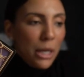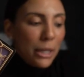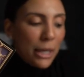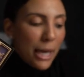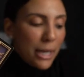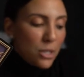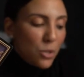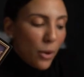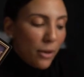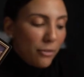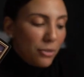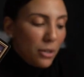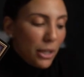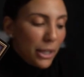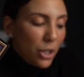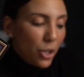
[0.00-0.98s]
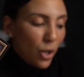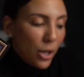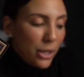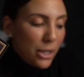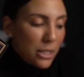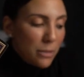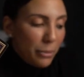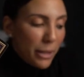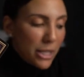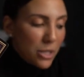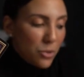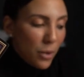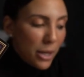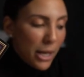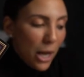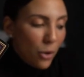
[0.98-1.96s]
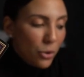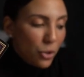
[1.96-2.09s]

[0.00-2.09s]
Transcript: Okay, so I feel like you're in this place right now